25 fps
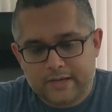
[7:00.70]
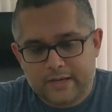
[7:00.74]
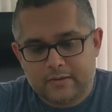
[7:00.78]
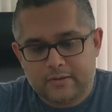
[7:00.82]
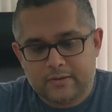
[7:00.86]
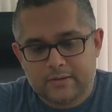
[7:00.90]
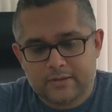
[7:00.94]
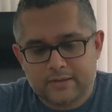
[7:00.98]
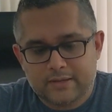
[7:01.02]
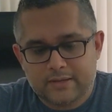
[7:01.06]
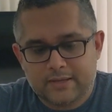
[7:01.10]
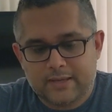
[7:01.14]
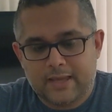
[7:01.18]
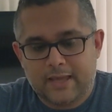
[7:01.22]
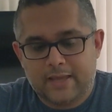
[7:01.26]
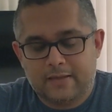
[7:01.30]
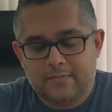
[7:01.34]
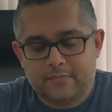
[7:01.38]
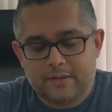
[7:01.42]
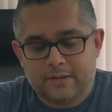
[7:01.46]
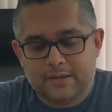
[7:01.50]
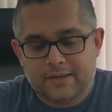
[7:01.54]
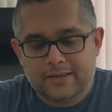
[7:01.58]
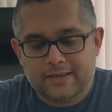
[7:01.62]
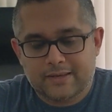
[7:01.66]
out that the
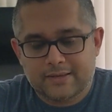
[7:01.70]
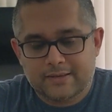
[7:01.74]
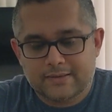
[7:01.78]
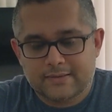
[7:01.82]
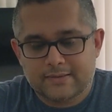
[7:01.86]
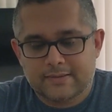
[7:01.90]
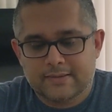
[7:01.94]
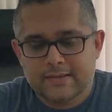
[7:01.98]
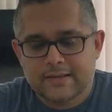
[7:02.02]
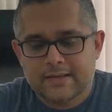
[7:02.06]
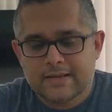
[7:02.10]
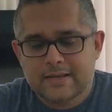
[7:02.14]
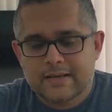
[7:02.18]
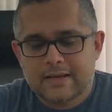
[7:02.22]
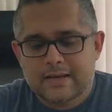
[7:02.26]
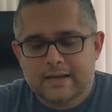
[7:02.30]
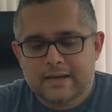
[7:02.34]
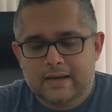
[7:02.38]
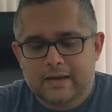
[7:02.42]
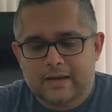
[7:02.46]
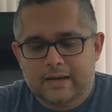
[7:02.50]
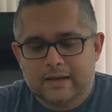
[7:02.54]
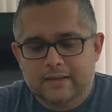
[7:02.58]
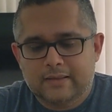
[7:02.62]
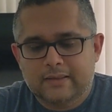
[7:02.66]
game is
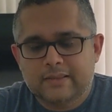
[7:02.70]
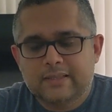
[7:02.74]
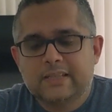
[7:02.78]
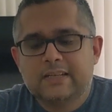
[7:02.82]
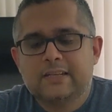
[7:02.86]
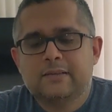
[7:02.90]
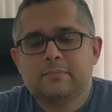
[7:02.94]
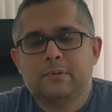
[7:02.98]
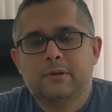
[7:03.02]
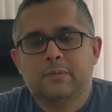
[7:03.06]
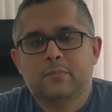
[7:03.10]
a little